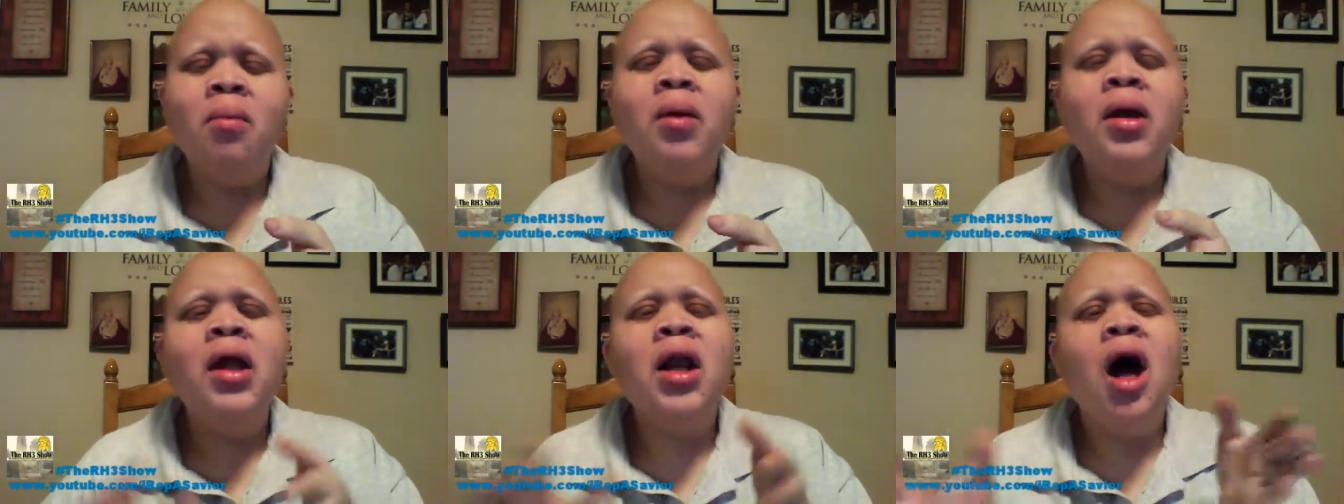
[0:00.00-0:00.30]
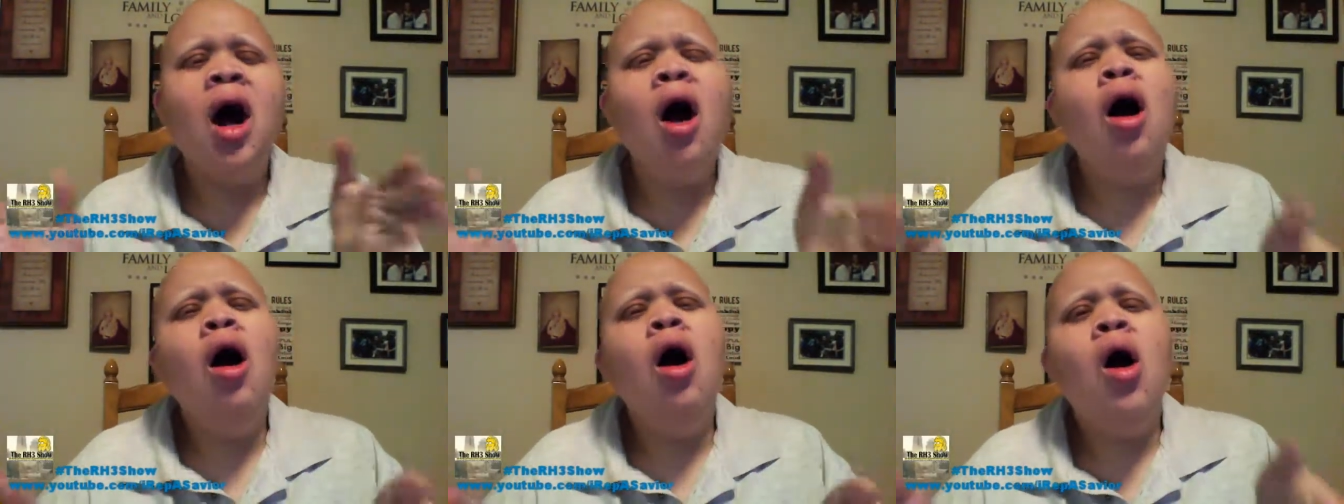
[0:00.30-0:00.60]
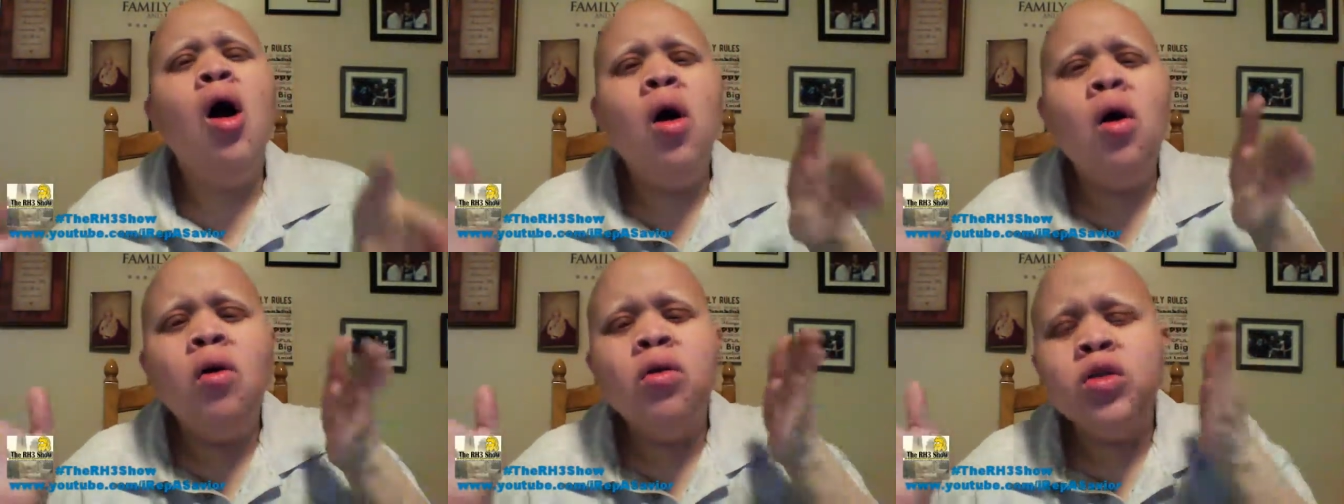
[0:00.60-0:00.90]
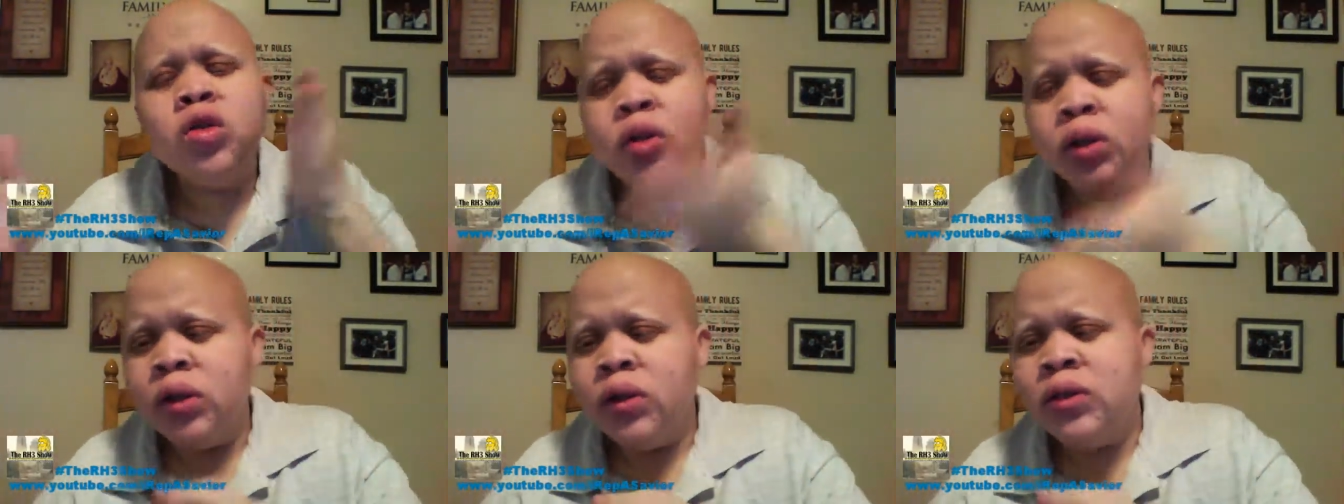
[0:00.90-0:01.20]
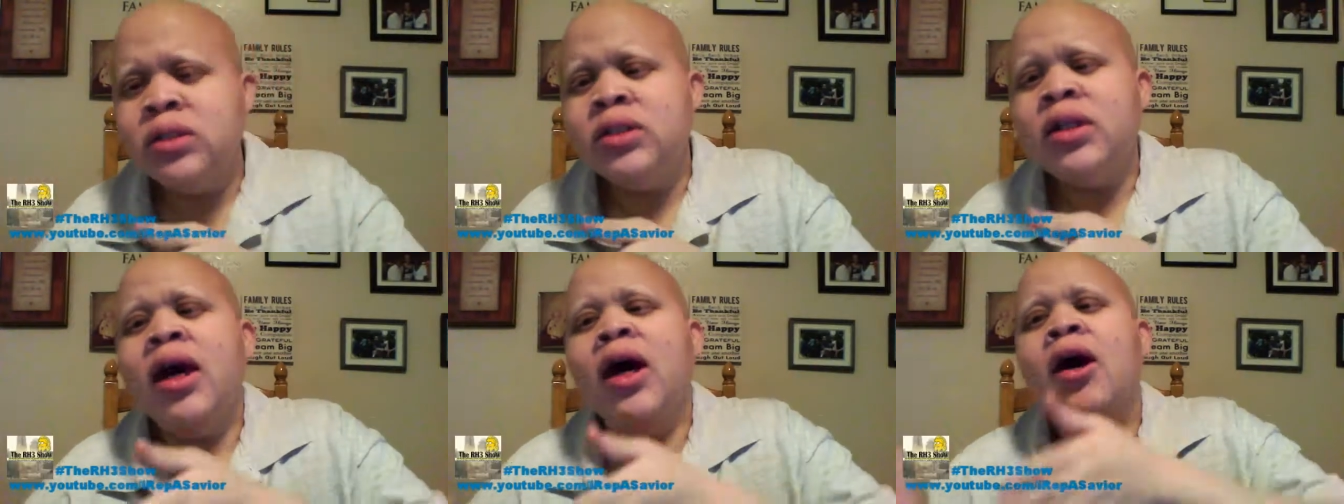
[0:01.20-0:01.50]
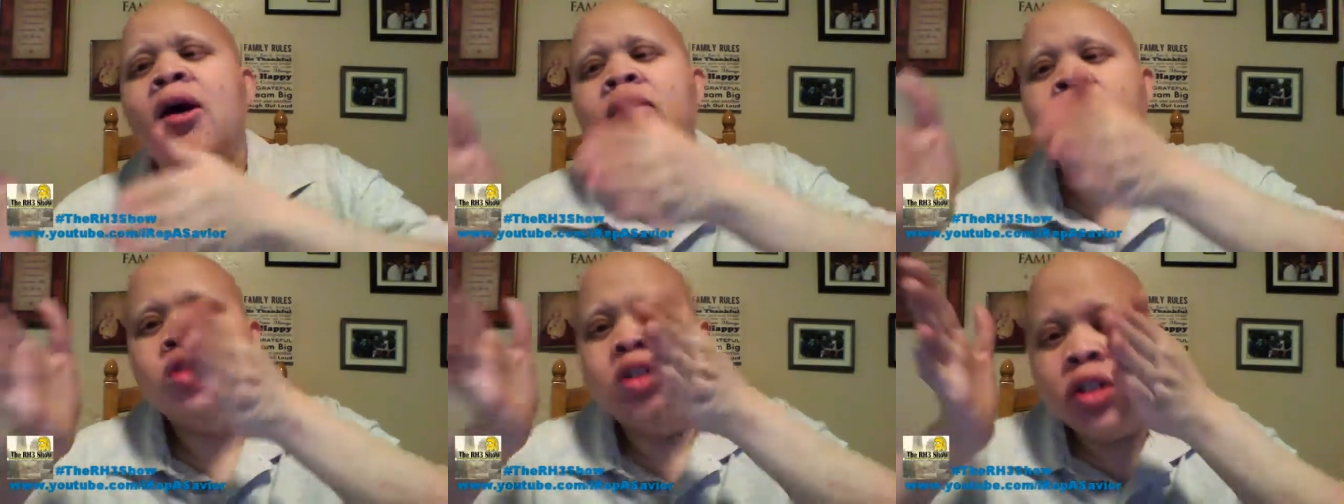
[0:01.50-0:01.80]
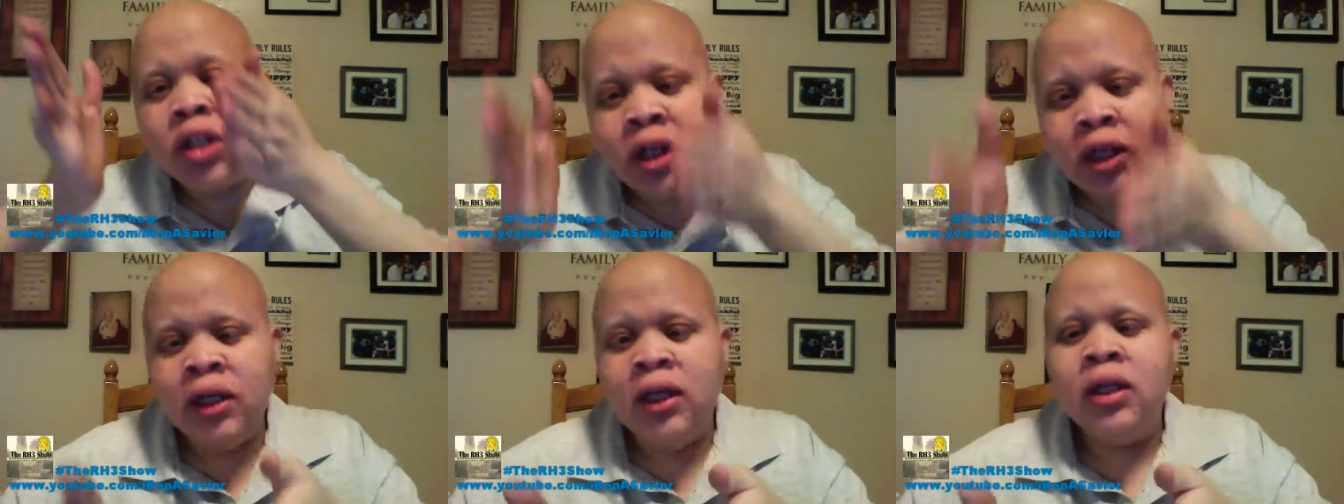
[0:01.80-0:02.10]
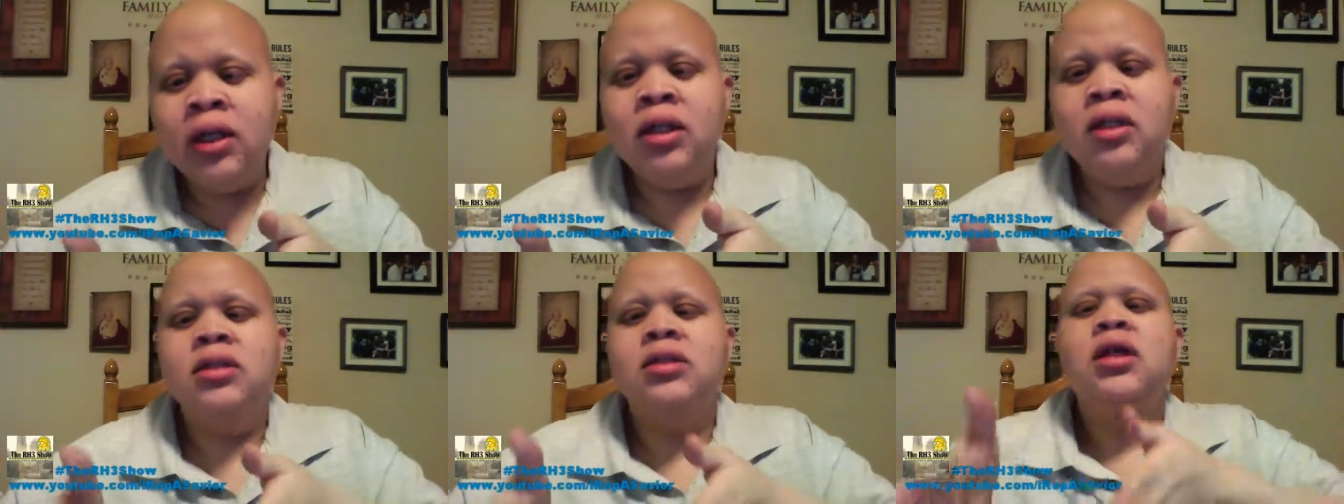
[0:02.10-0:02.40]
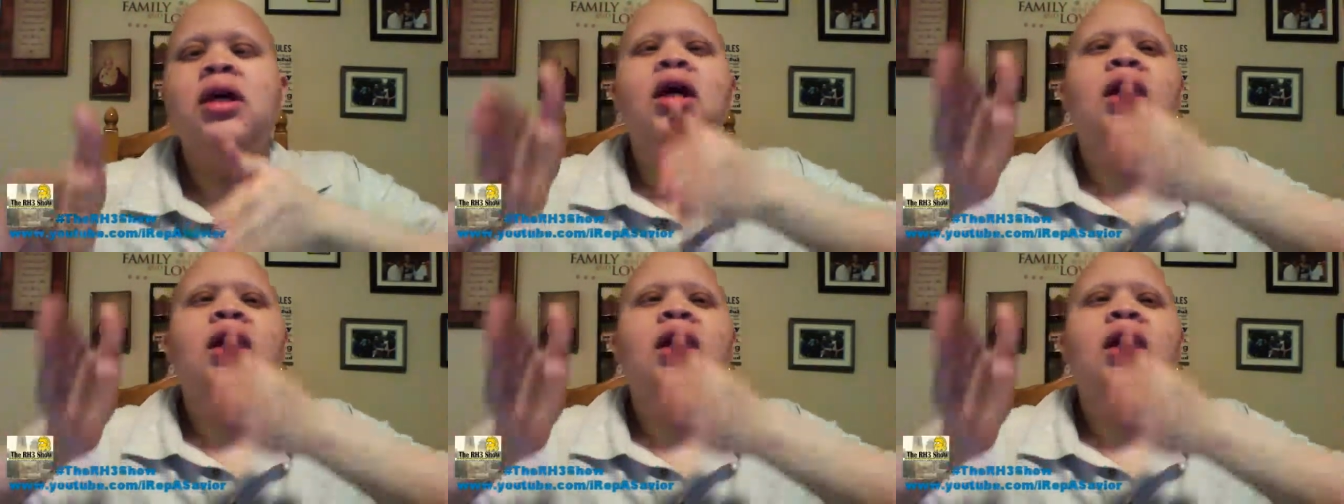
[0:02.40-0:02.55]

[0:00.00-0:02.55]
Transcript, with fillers: it all trickles down to the kids.